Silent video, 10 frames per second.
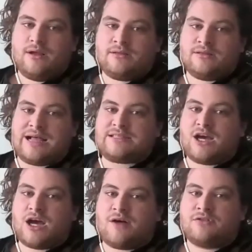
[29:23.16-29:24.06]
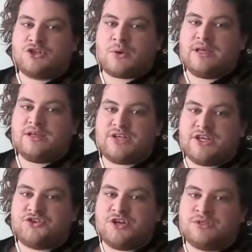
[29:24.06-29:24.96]
The latter half of the 20th
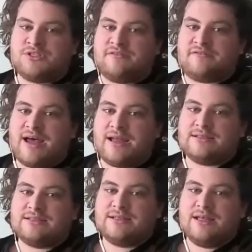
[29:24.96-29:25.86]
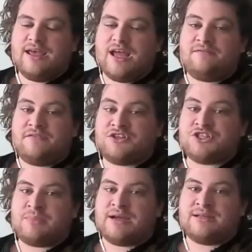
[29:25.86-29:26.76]
century was defined, in
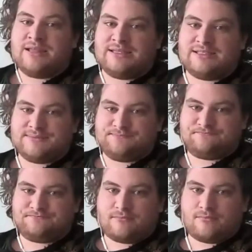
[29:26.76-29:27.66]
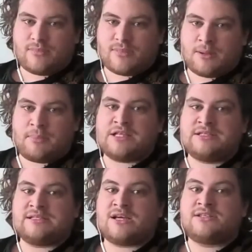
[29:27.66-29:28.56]
Fisher's mind at least, by the,
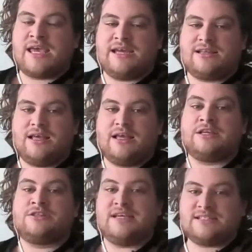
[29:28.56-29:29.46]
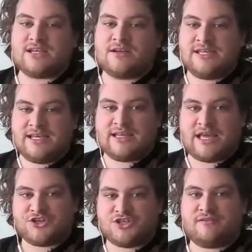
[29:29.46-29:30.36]
disartic- the
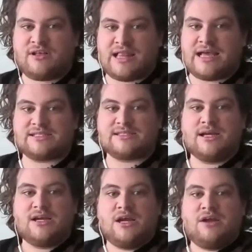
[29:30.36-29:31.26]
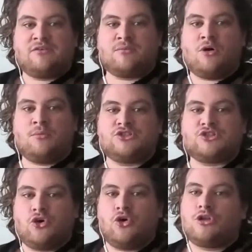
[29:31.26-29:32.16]
disarticulation of class from almost
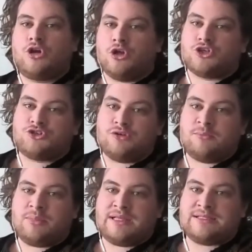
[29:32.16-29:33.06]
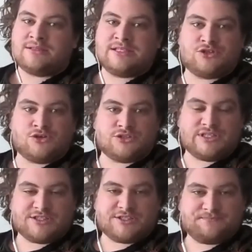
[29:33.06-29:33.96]
all cultural and political
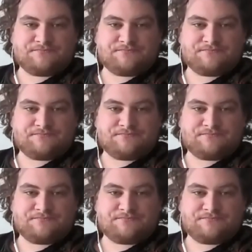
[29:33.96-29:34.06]
discourses.